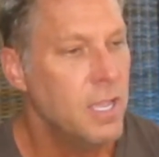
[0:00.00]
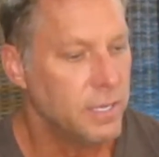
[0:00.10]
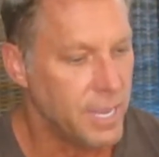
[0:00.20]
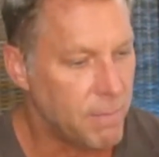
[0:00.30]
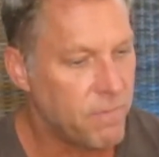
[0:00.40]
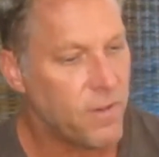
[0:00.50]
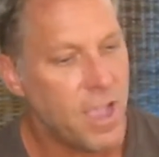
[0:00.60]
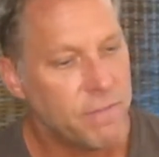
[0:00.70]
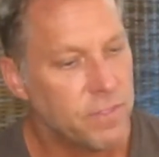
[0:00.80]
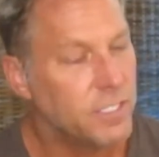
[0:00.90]
Name
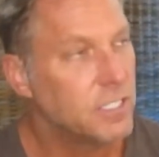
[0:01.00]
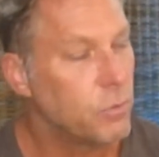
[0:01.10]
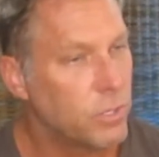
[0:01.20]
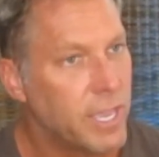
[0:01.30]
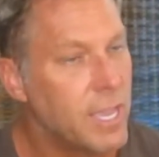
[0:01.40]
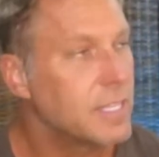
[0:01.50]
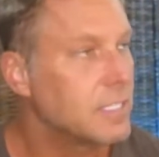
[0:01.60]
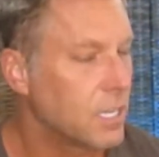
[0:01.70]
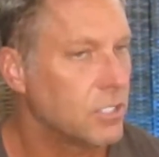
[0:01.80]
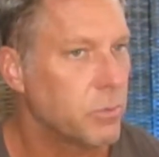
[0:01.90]
five things if you can't that
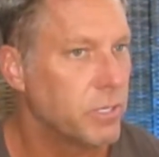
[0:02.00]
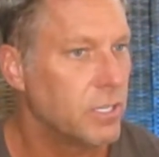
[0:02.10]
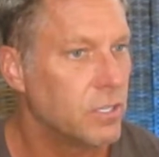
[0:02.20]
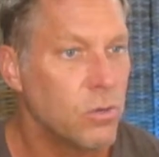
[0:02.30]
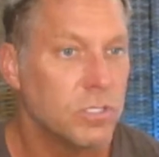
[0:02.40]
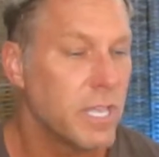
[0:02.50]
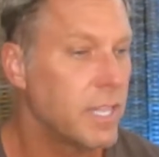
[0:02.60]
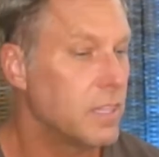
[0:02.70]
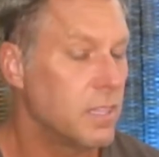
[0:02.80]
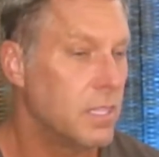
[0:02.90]
tells you what you need to know is
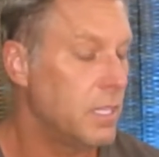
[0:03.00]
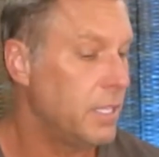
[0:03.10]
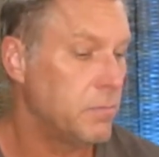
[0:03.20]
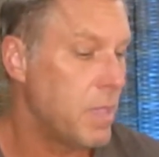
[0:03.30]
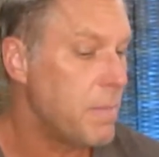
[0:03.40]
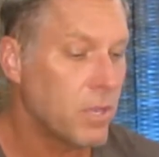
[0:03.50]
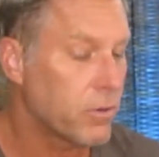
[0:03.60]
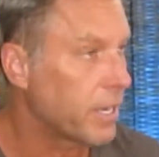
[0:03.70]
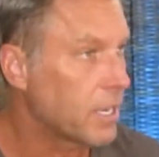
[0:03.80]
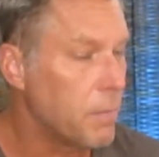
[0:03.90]
that it may be a
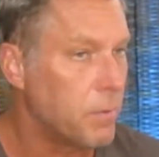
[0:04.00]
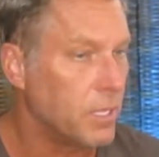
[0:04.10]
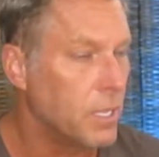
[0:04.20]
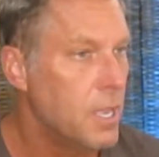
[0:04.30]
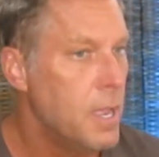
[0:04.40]
great company,